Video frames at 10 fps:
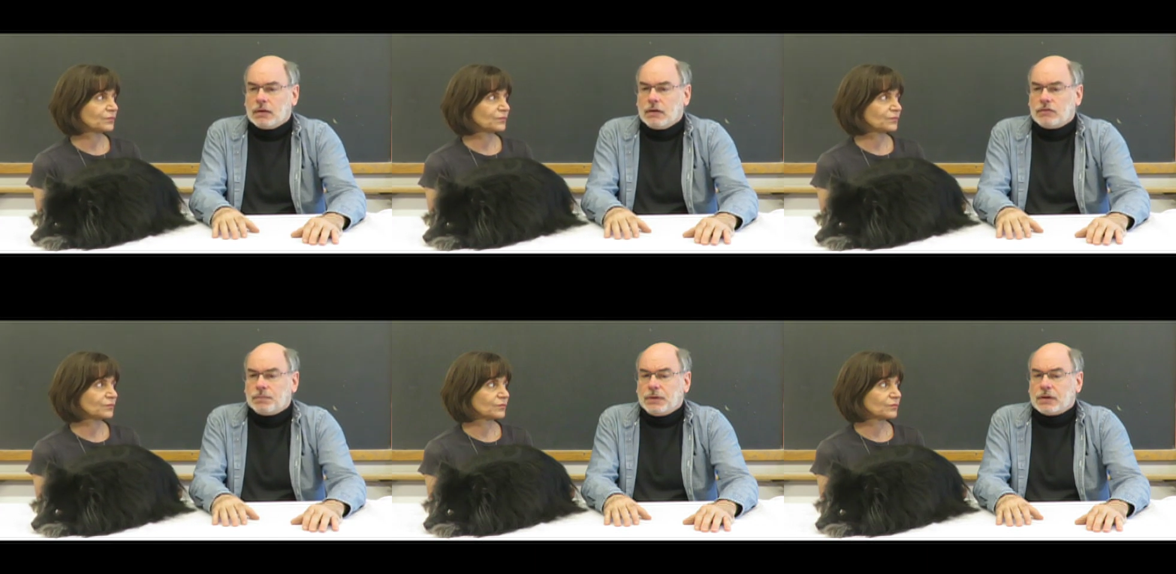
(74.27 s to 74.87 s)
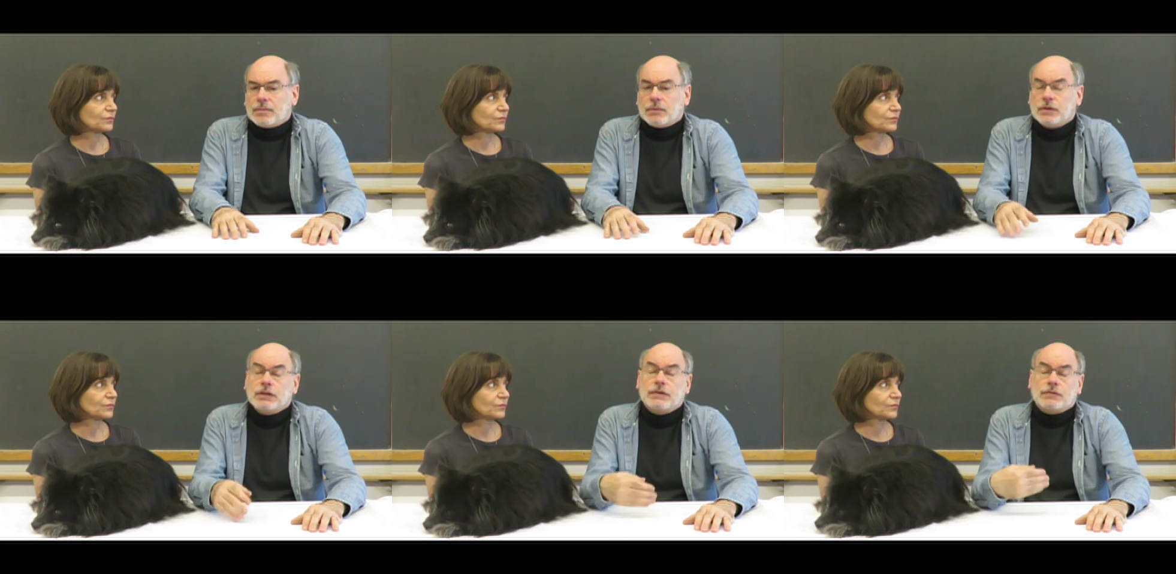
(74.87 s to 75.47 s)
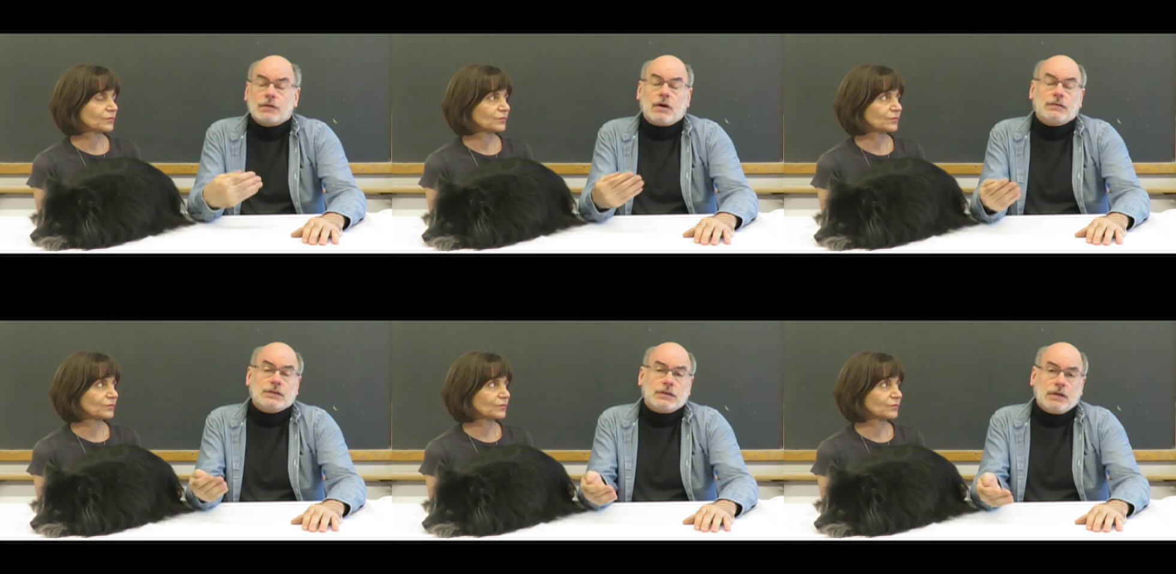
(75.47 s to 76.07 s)
Speaker 1: it's becoming really
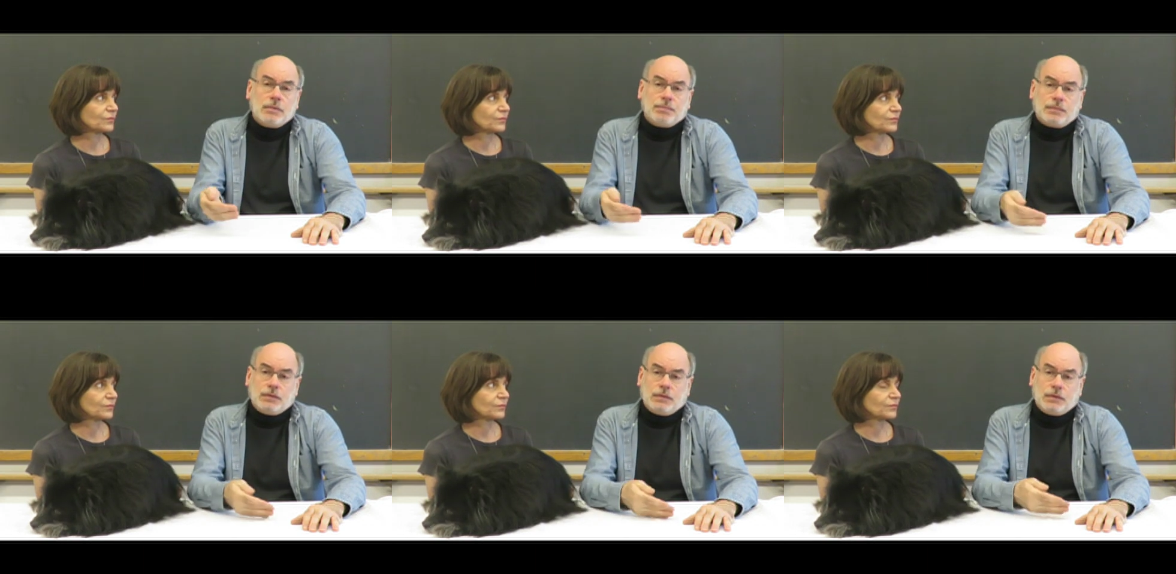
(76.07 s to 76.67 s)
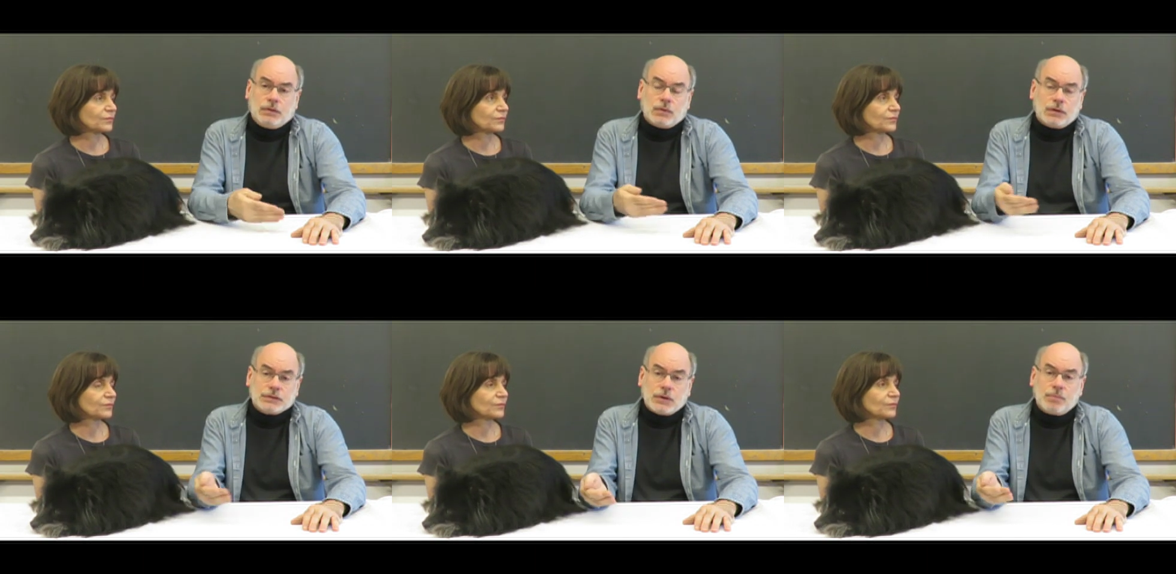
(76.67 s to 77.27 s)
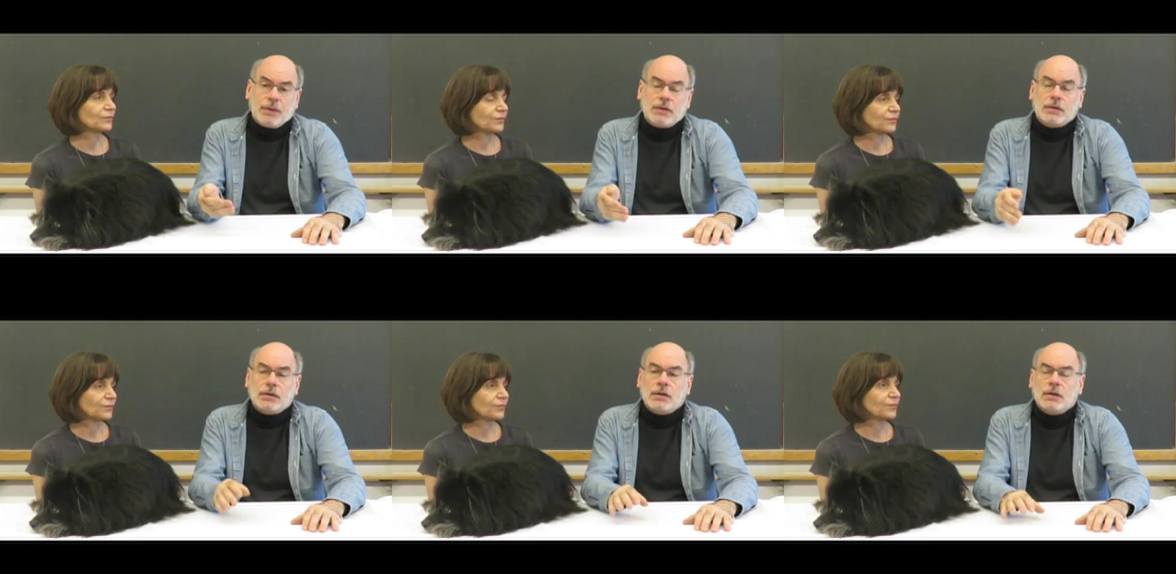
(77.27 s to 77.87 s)
difficult to keep the doors
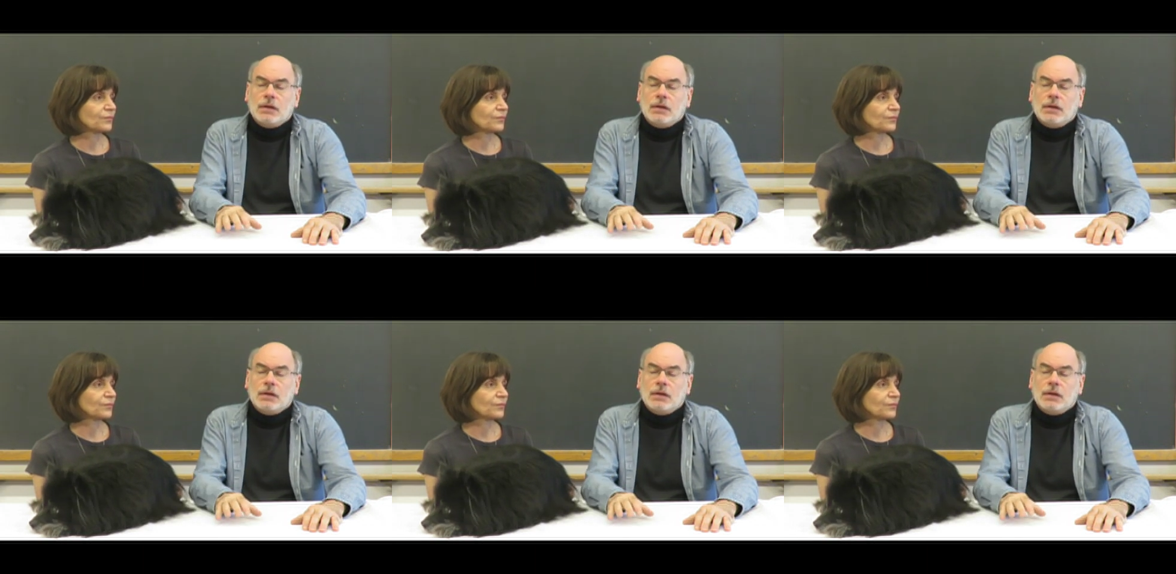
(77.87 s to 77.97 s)
open.